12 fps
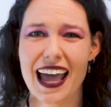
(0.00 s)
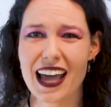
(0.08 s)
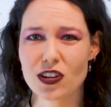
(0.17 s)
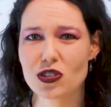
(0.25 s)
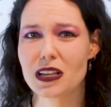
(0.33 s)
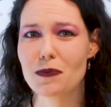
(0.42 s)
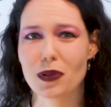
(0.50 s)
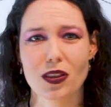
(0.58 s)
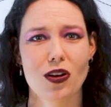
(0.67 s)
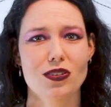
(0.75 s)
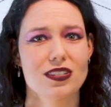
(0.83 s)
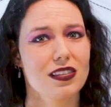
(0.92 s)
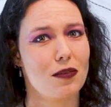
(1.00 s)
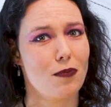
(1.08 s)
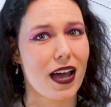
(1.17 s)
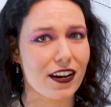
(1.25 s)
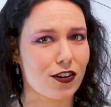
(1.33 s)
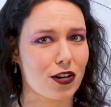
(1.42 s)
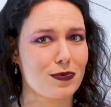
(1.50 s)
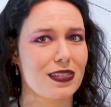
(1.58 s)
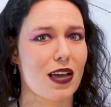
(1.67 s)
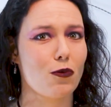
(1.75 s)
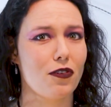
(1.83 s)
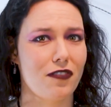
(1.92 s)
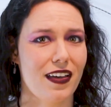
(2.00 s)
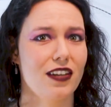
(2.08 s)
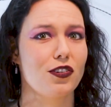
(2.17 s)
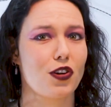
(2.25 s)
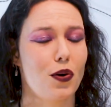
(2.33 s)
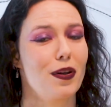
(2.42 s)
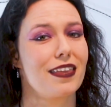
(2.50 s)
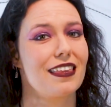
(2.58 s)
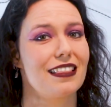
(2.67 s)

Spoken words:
actually belong to the microbes that were found growing in the